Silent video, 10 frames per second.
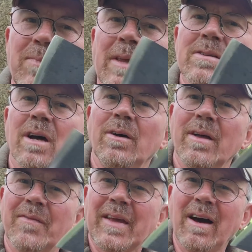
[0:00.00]
So
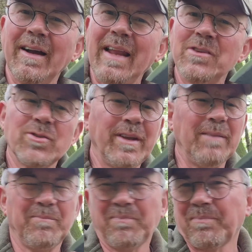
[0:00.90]
the cutting edge on it
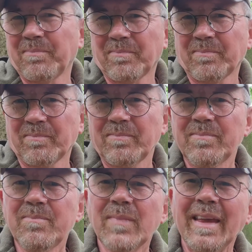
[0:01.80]

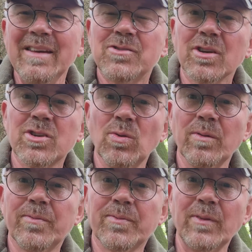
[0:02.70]
is just short
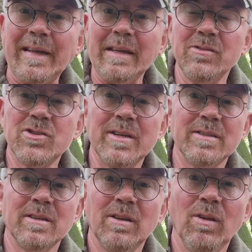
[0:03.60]
of 3
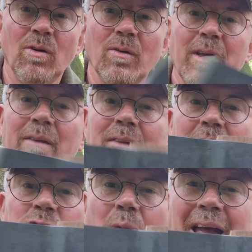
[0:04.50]
inches long. The
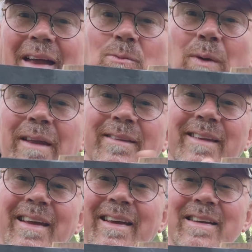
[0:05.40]
actual head width
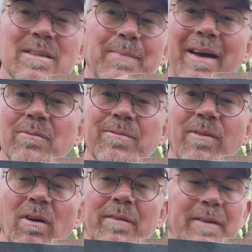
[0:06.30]
is about
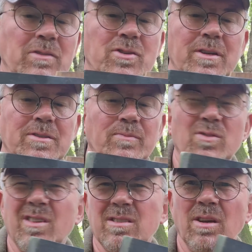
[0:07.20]
5 inches,
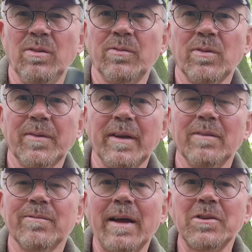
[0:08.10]
just over, I think, a
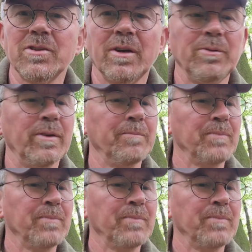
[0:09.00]
fraction over.